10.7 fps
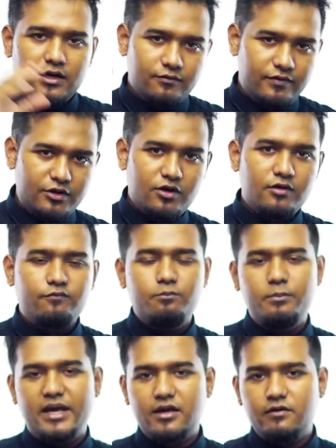When you're
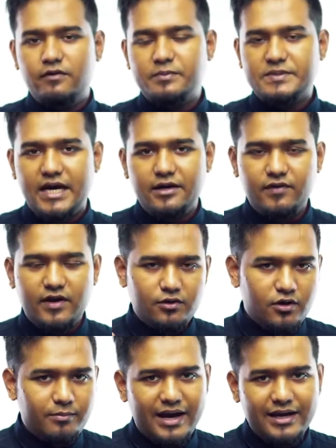making a website, when
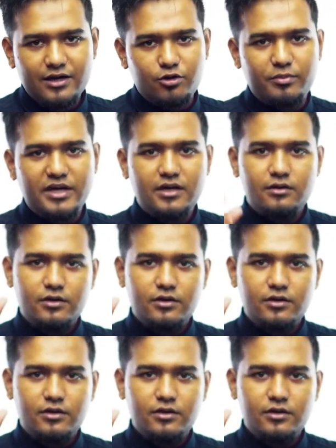you're buying a domain,